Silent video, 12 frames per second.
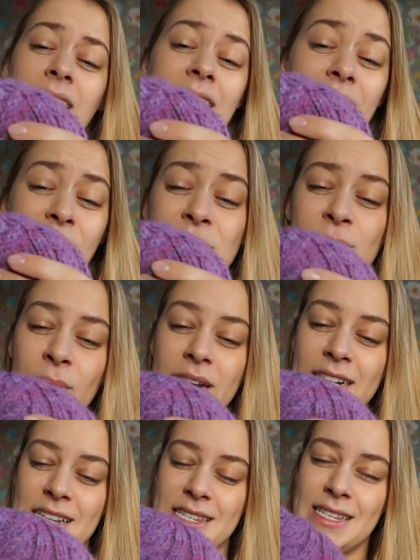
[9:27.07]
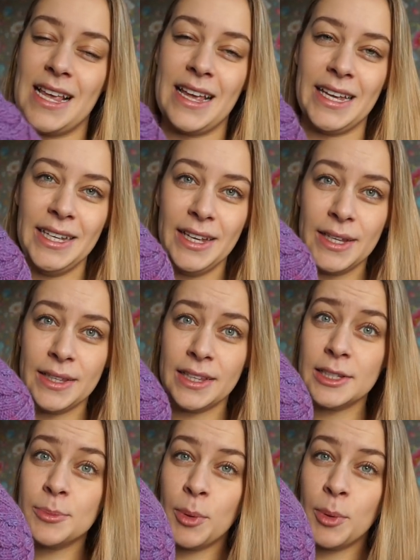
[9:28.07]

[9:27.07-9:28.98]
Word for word: I also wanted to say this